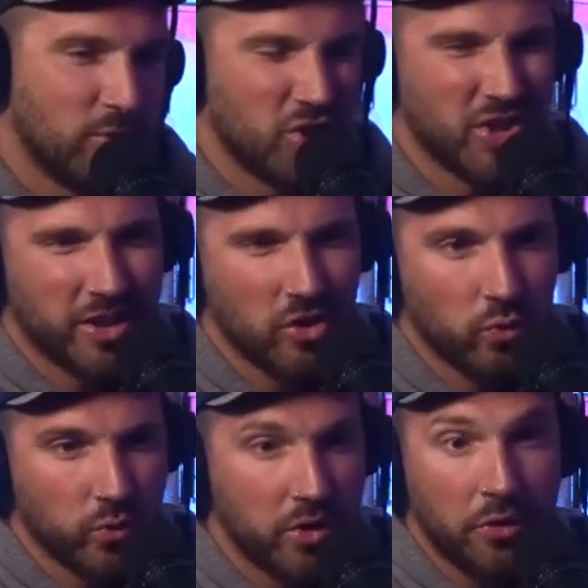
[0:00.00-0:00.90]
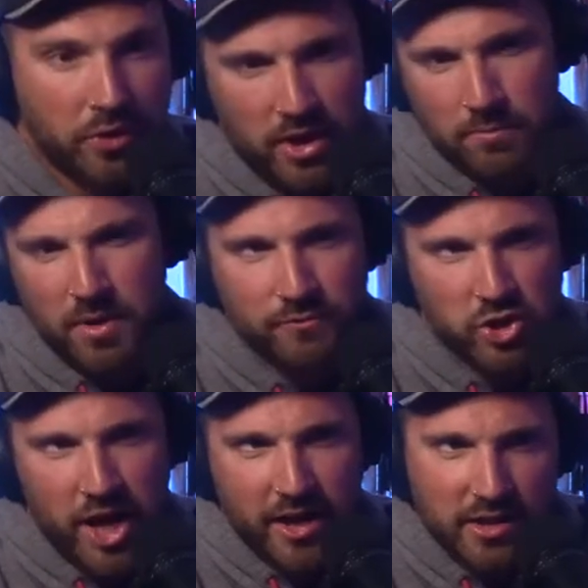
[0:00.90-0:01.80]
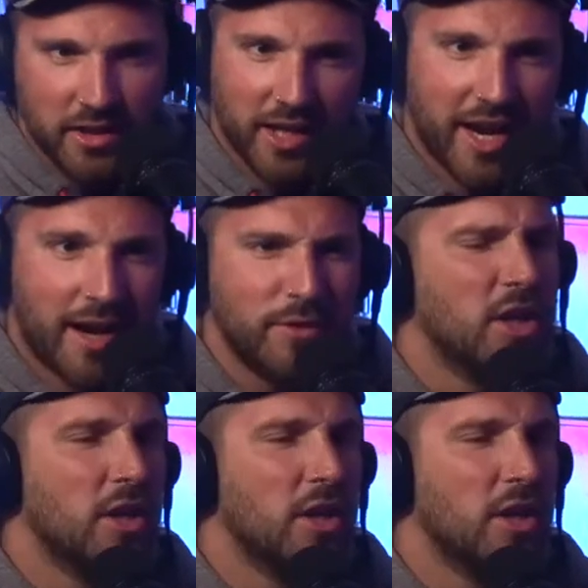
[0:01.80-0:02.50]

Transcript: which is like the real thin puff jacket that yeah. they have.